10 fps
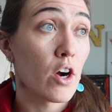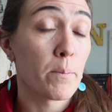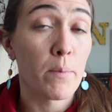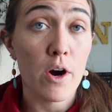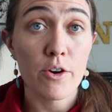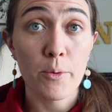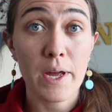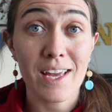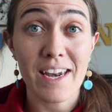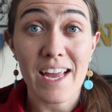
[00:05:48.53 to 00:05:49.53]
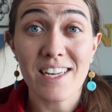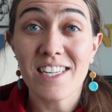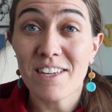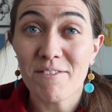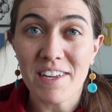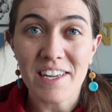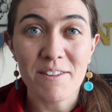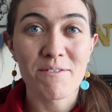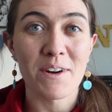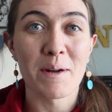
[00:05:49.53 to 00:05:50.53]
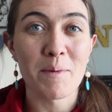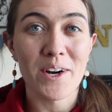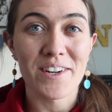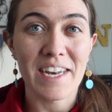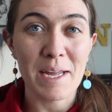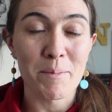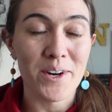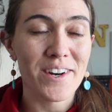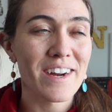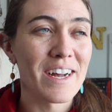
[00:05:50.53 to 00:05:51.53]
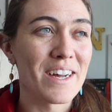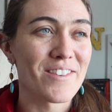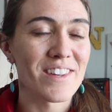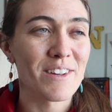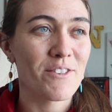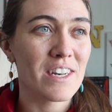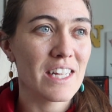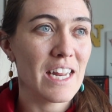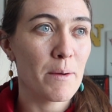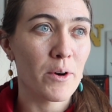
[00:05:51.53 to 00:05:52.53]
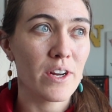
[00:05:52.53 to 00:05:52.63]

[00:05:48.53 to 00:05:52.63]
are borrowing an ATV from our neighbor, a really friendly neighbor.